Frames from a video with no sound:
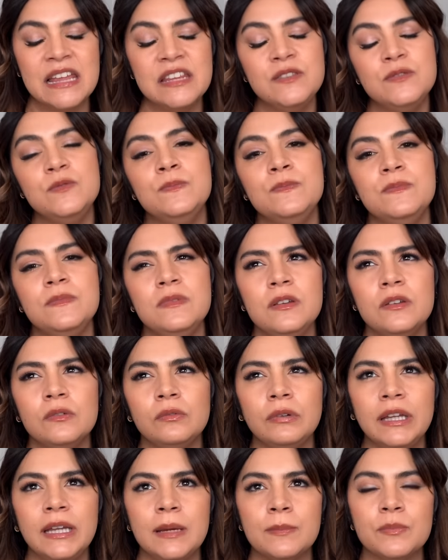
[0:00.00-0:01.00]
And, you
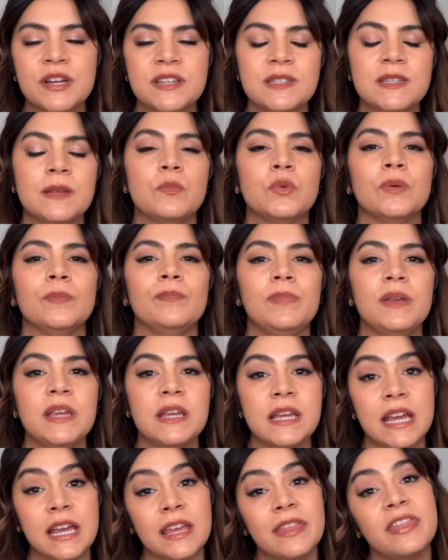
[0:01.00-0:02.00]
know, really embracing more
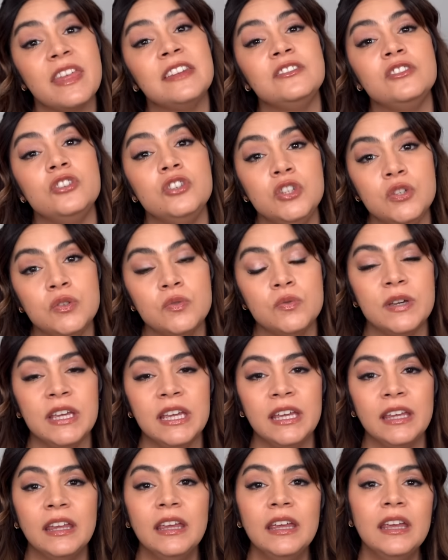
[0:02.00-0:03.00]
being than
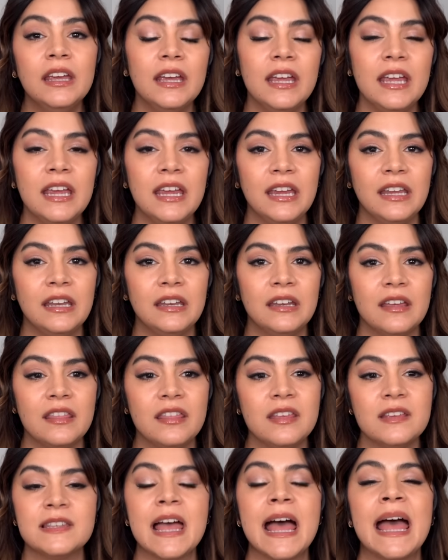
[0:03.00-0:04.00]
doing in
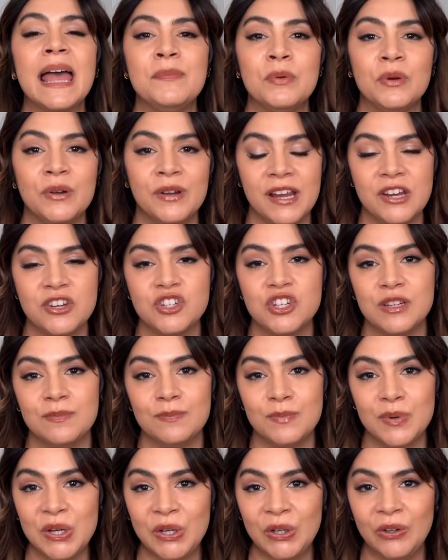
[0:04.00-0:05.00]
this
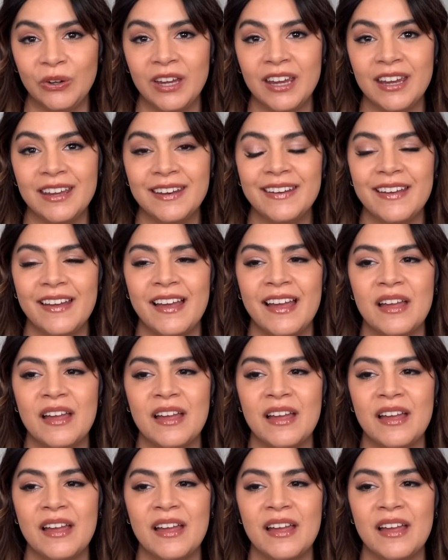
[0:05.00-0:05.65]
hibernation period.